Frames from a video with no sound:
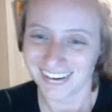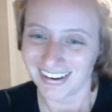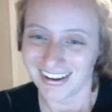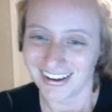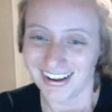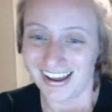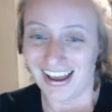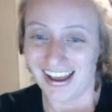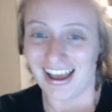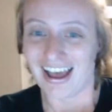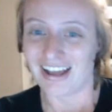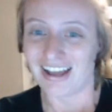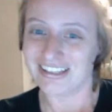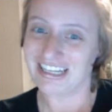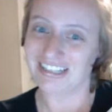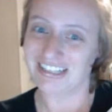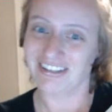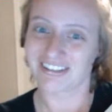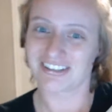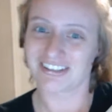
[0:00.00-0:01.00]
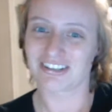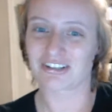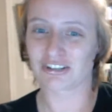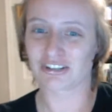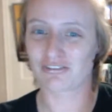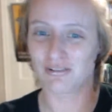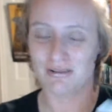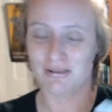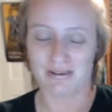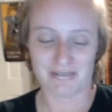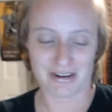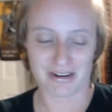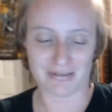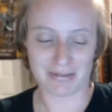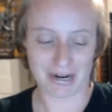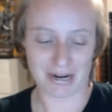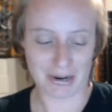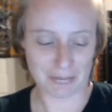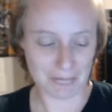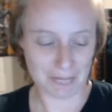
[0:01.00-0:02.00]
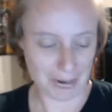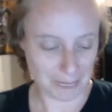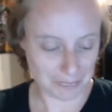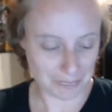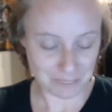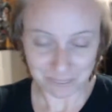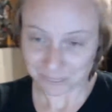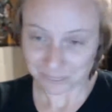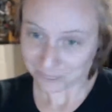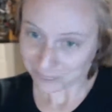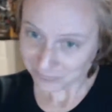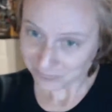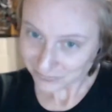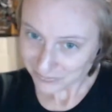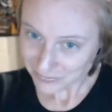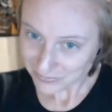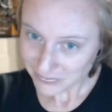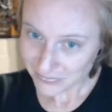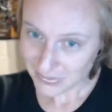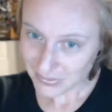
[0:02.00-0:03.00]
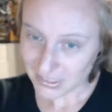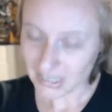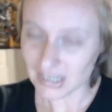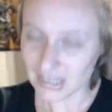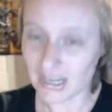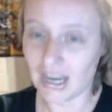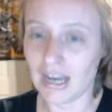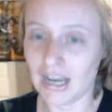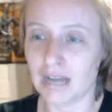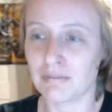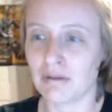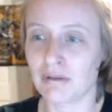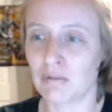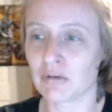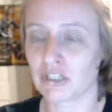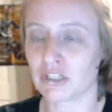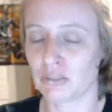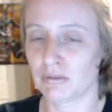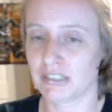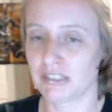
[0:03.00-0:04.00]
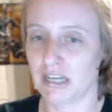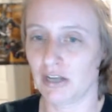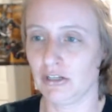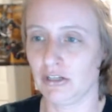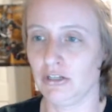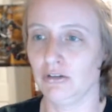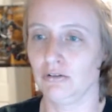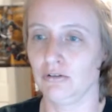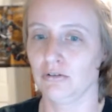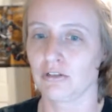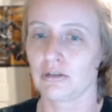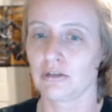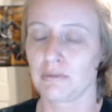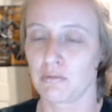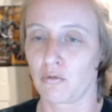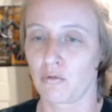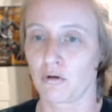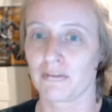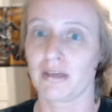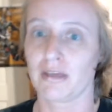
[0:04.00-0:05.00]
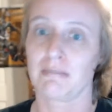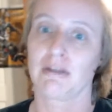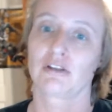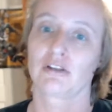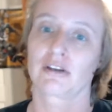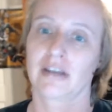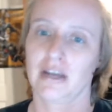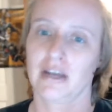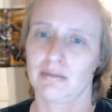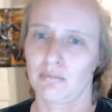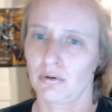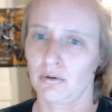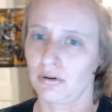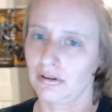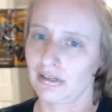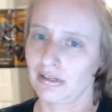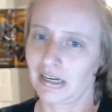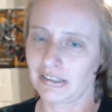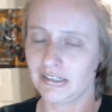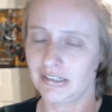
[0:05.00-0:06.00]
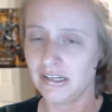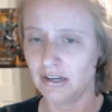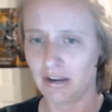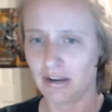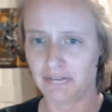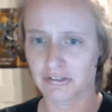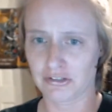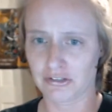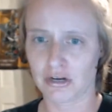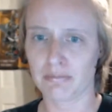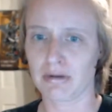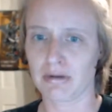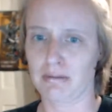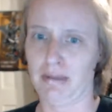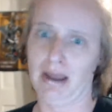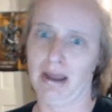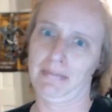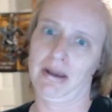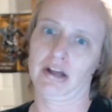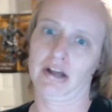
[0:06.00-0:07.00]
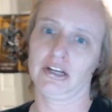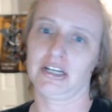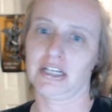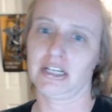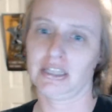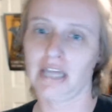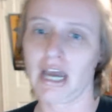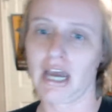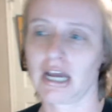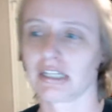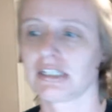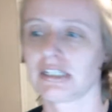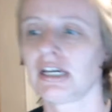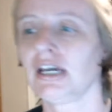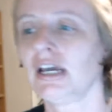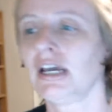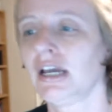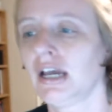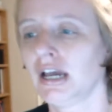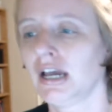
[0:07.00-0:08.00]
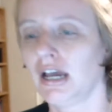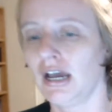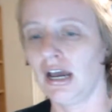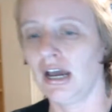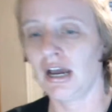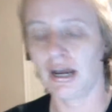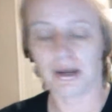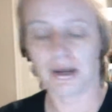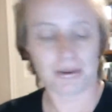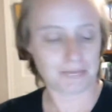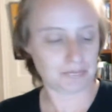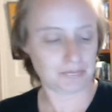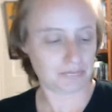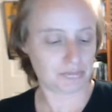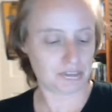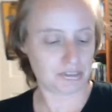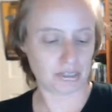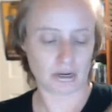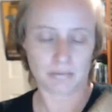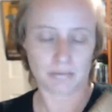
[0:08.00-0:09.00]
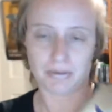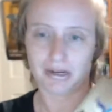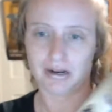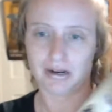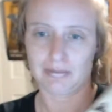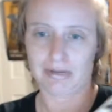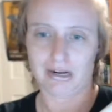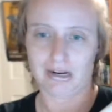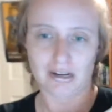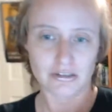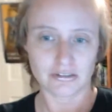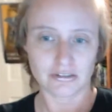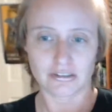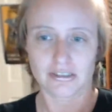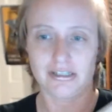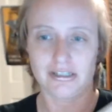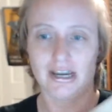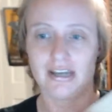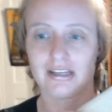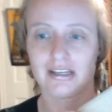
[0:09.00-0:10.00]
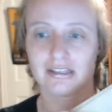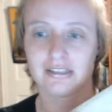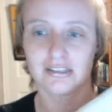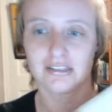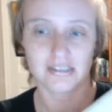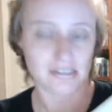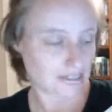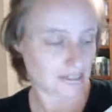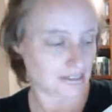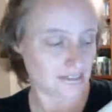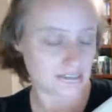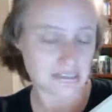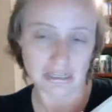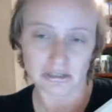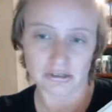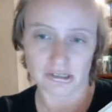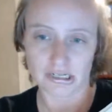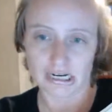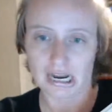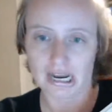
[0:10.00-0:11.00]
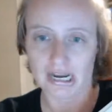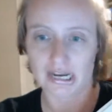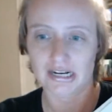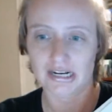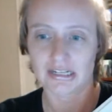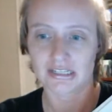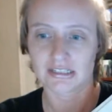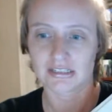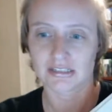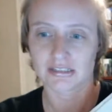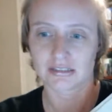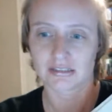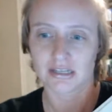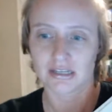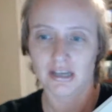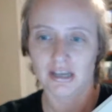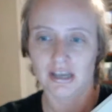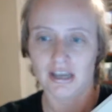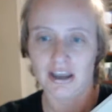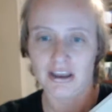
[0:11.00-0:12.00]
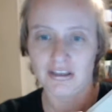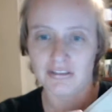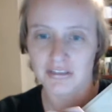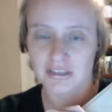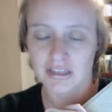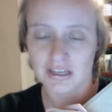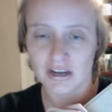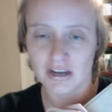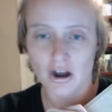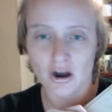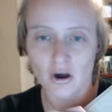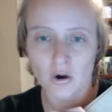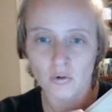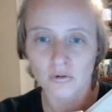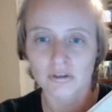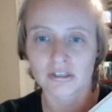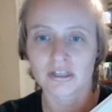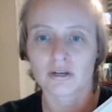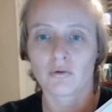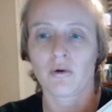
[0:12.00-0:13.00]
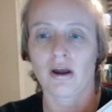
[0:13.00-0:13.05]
I'll take the scissors from him in a minute, but I wish it would tell you a little bit more without me looking up, well, I see you have this tournament map, how do you get that? But I mean, other than that, like, this is a stellar guide. This is the only way